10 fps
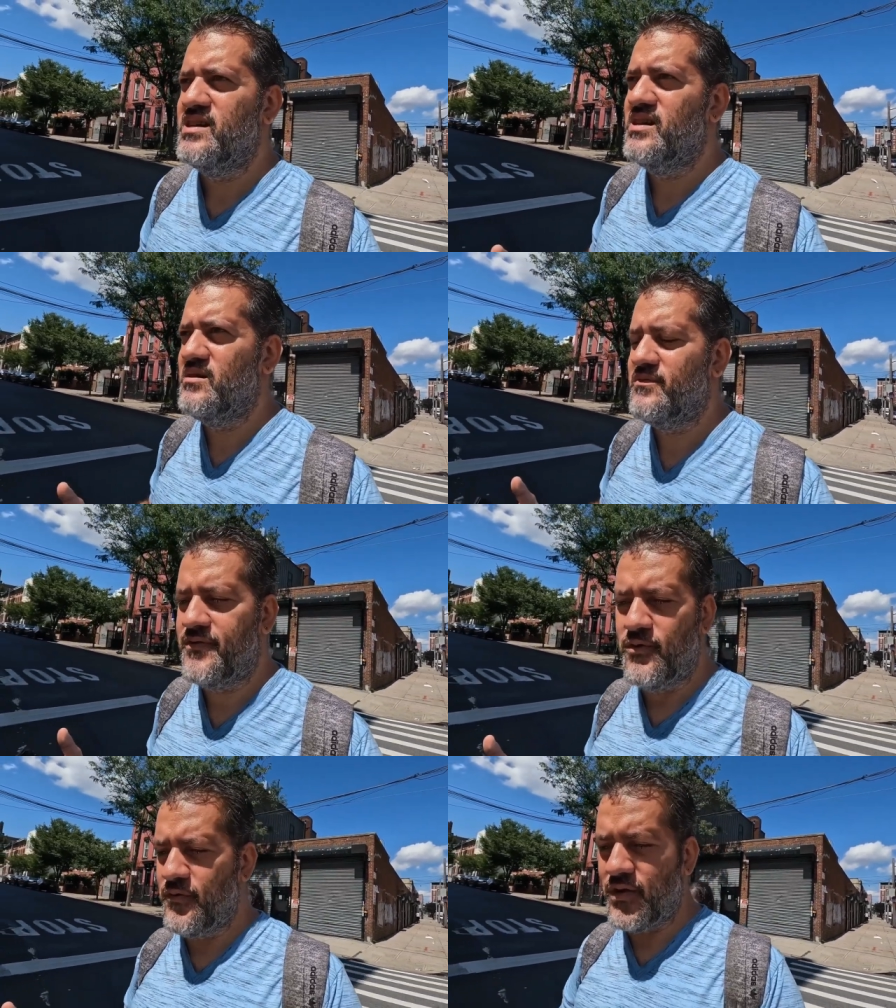Uh,
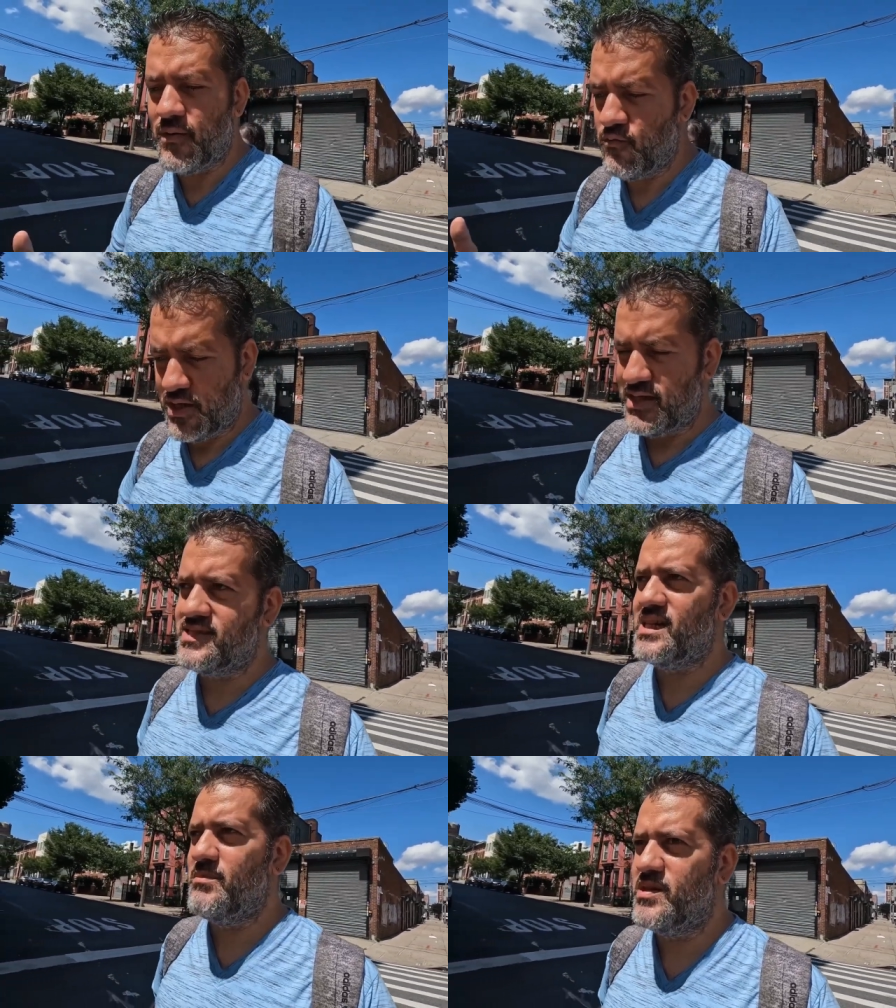four oh five will not
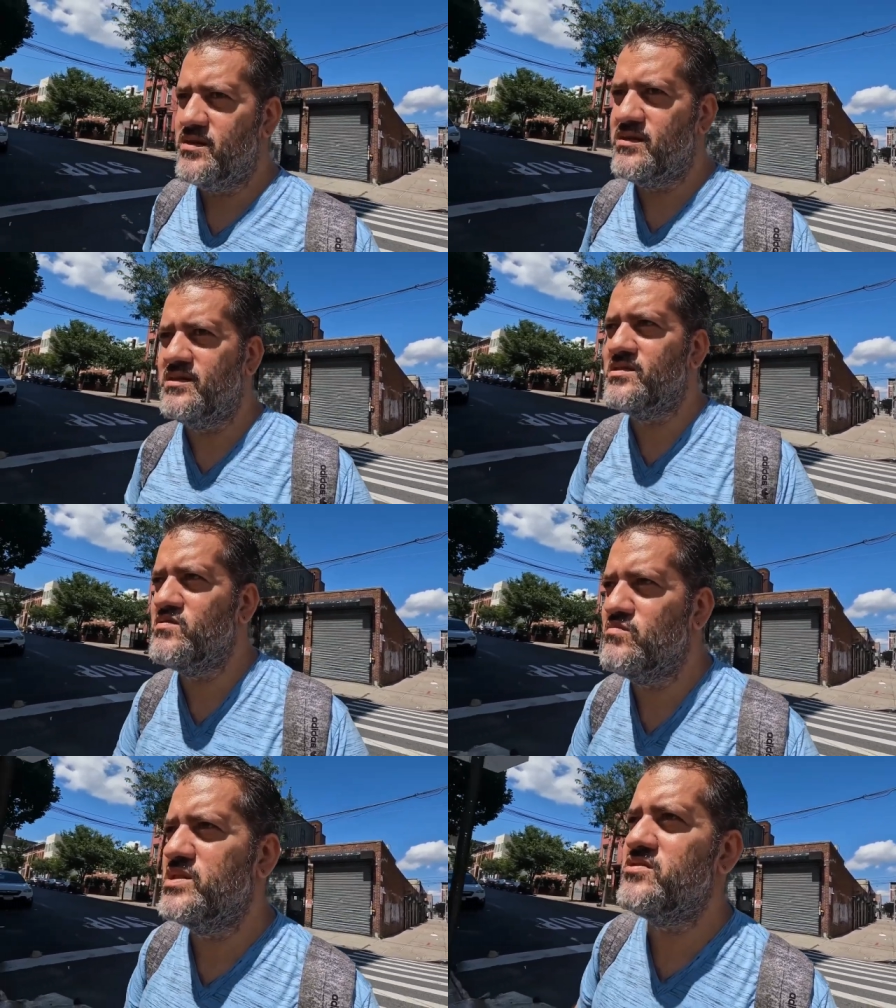stop there.
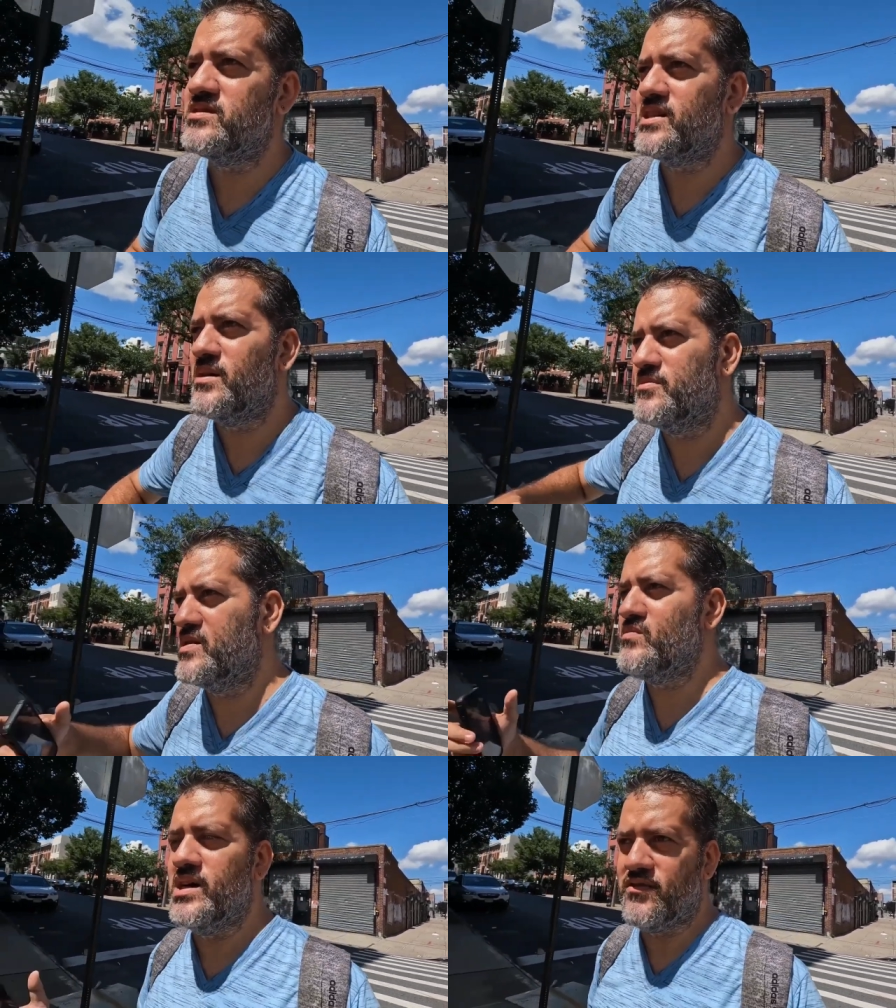You will miss your stop.
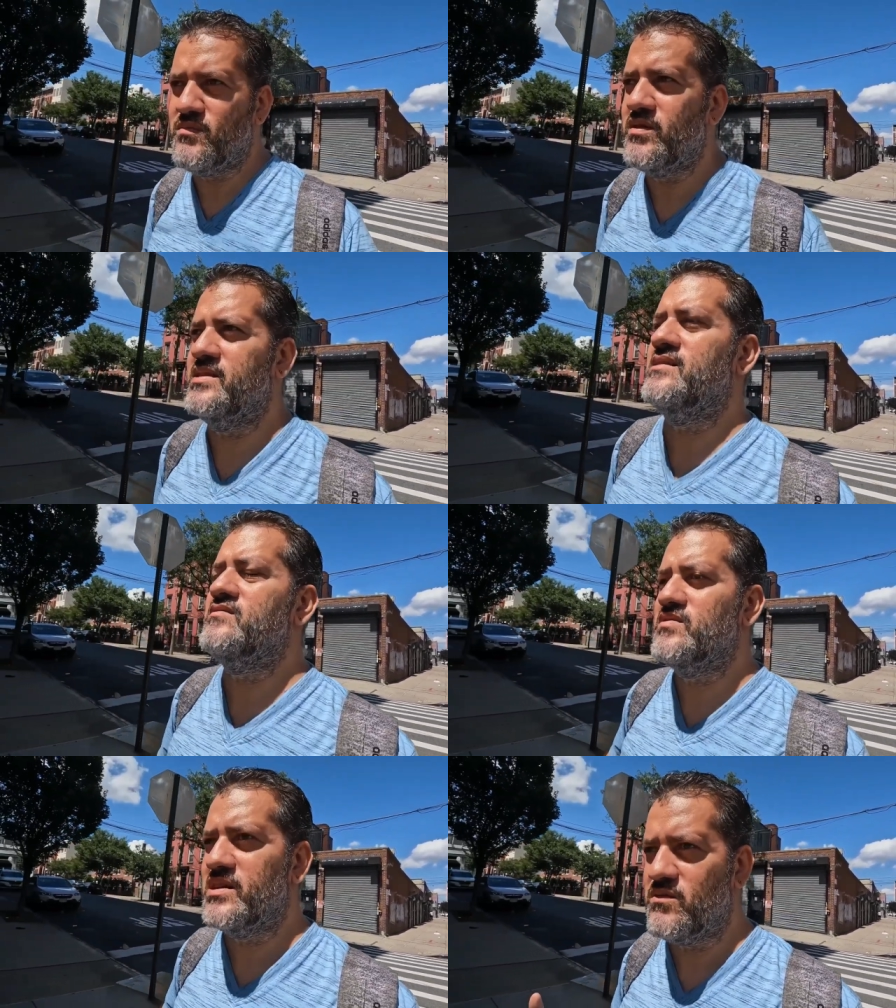You will have to be
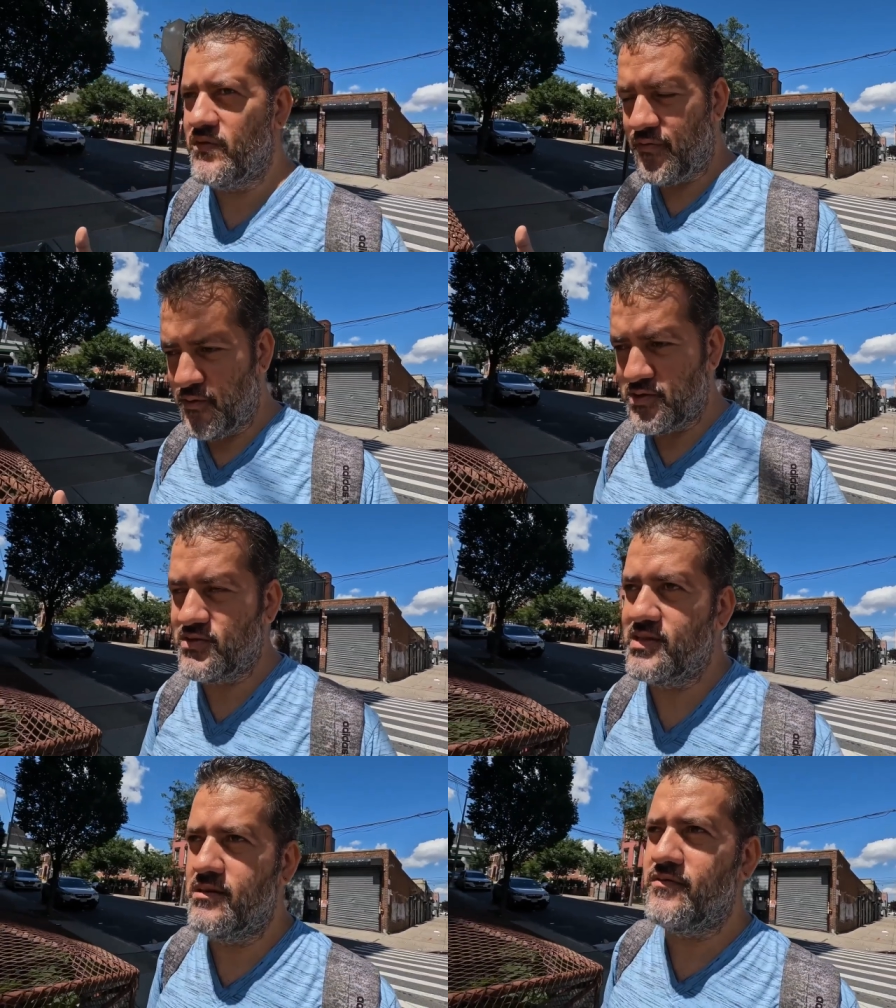then you have to be forced
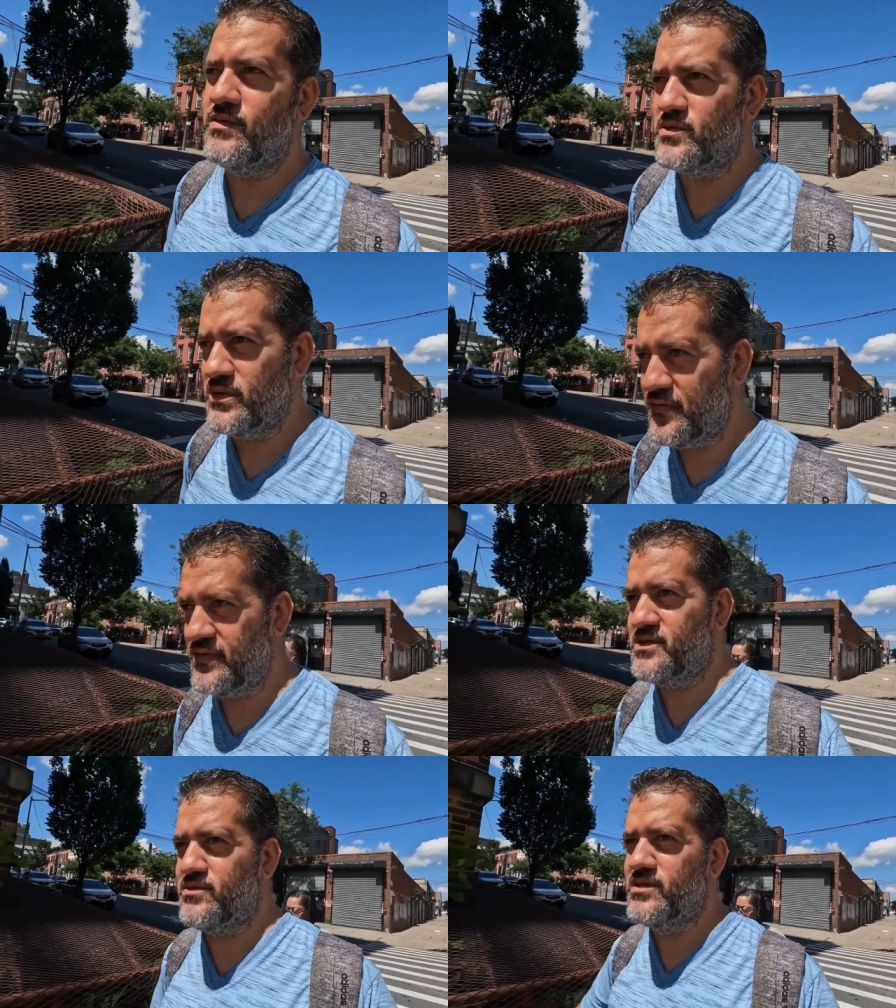to get off one hundred
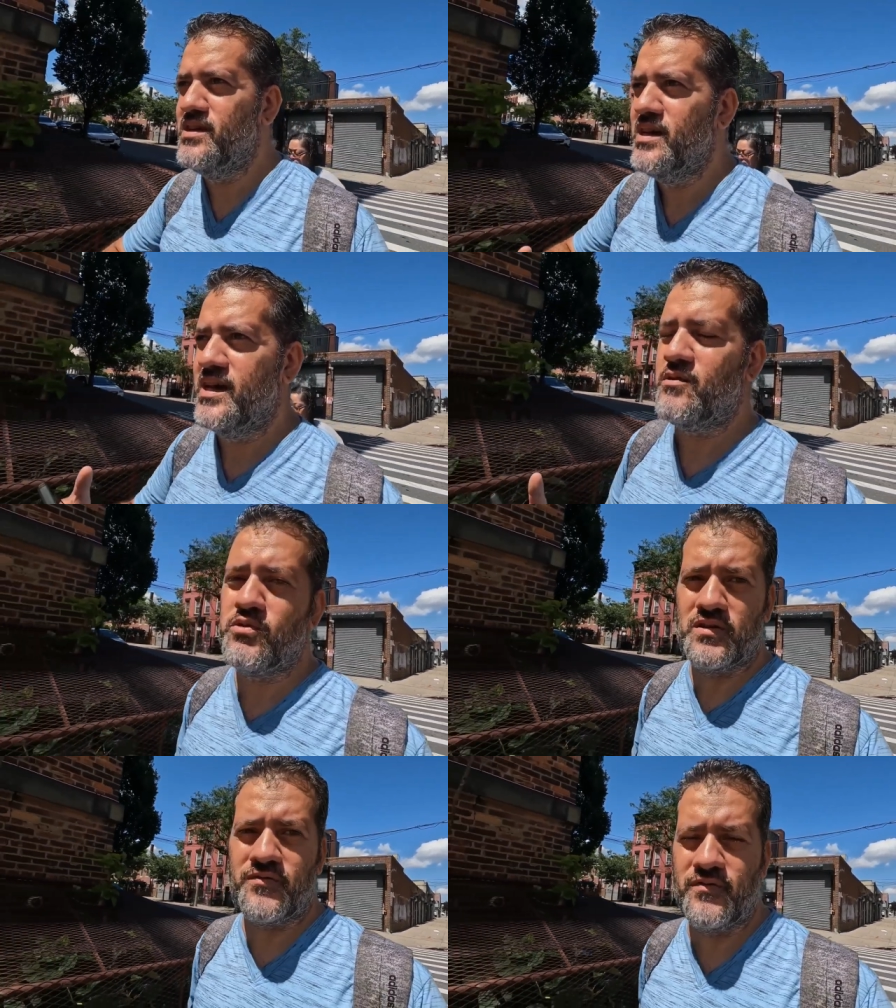twenty-fifth Street and
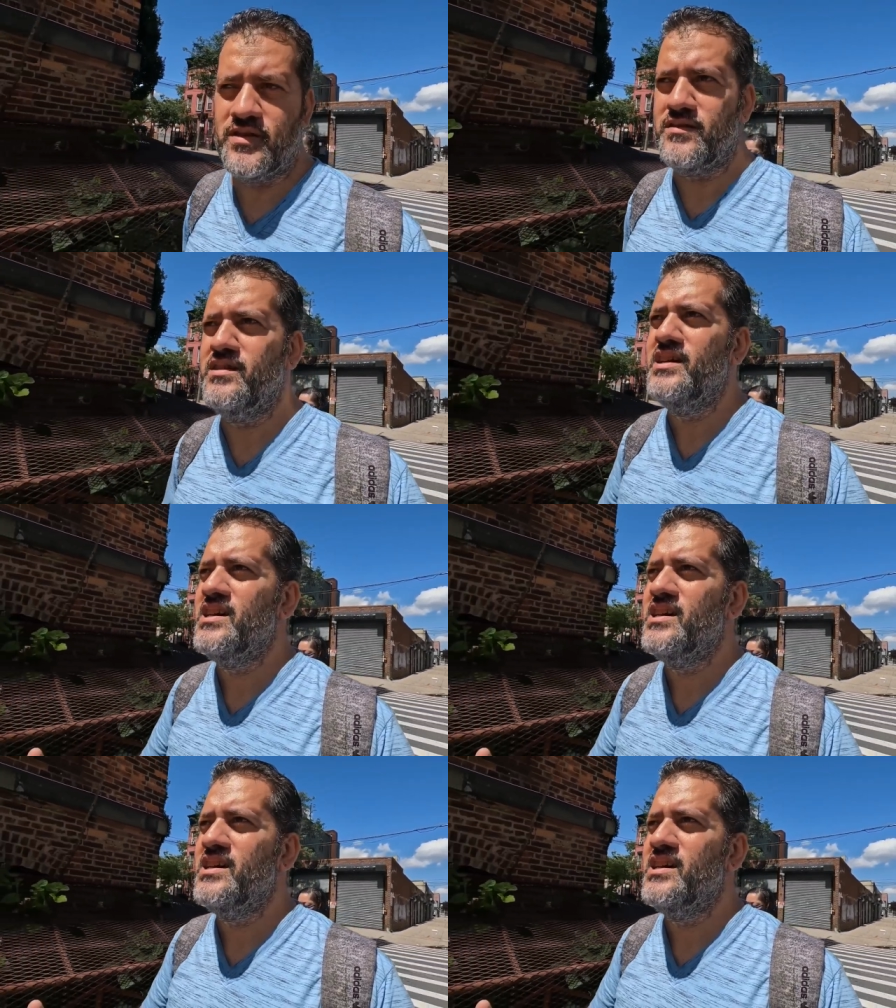cross from there.